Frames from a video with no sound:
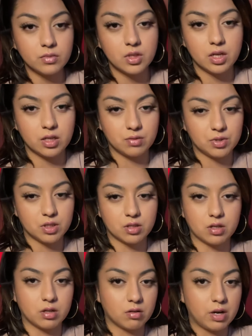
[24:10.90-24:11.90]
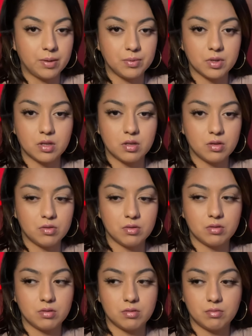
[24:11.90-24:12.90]
is I'm just gonna grab, you could
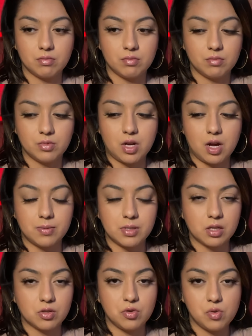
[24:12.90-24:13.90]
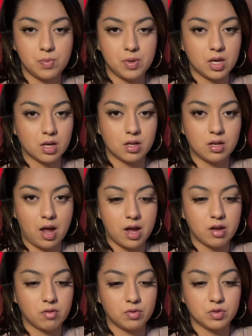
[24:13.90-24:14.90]
use chopstick, toothpick, a
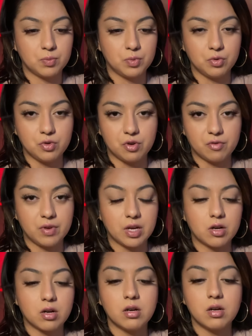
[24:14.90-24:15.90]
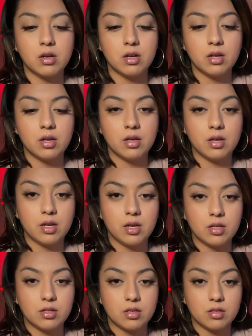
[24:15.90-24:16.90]
knife, a spoon, your finger,
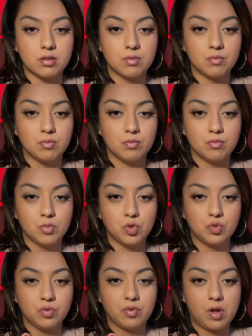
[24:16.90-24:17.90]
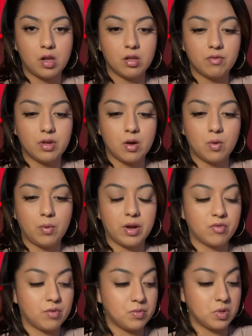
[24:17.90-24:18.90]
and just move all of it away
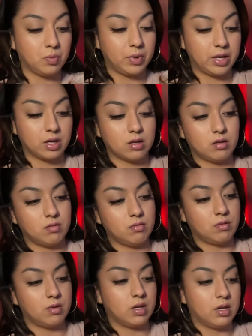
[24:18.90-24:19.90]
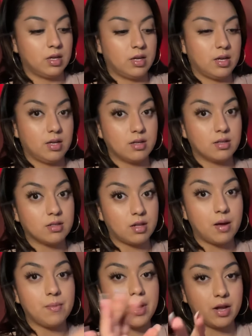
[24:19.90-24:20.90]
from the wick. It does
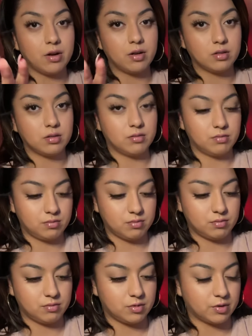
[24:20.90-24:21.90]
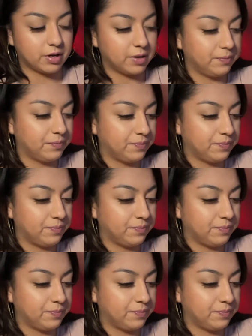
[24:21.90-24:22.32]
not matter. Okay.